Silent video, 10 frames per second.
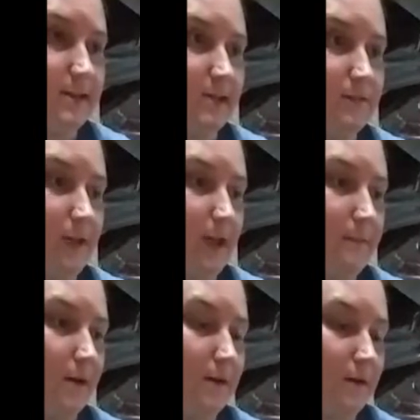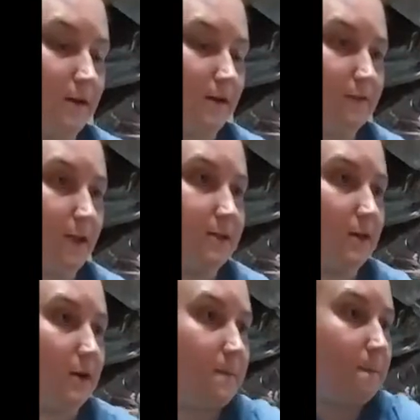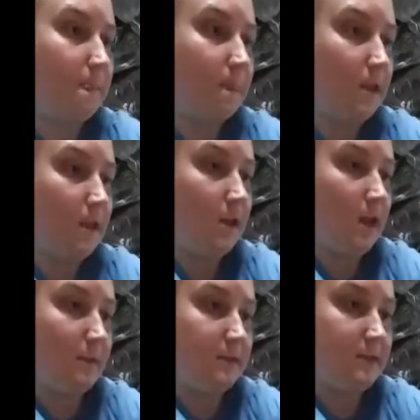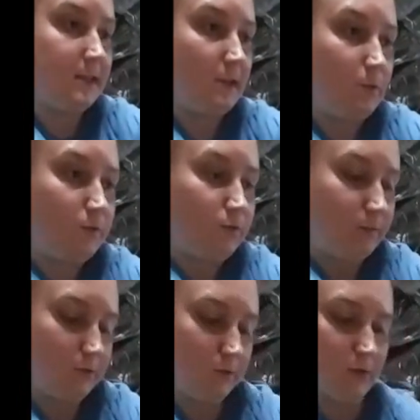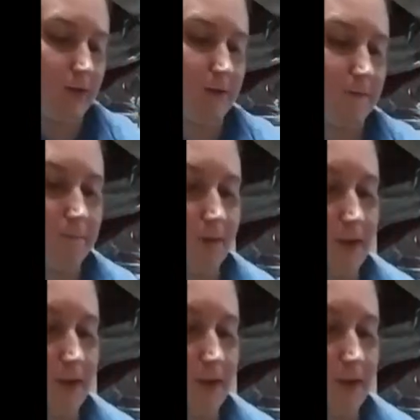a nice flat top, I'm going to take that wooden rib tool again.